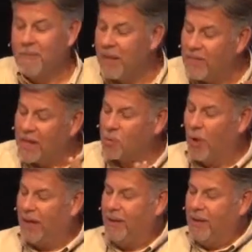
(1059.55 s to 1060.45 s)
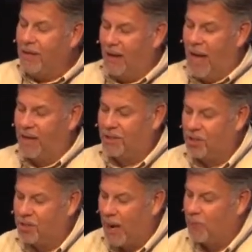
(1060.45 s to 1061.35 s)
And that's what
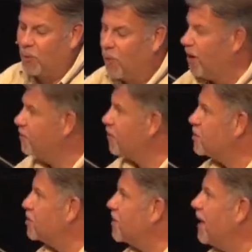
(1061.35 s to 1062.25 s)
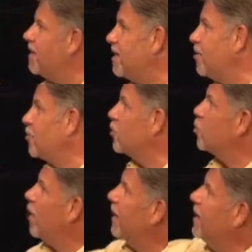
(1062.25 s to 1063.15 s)
Colossians chapter 1 verses 18 through
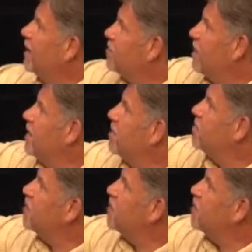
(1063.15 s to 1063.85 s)
20 says. It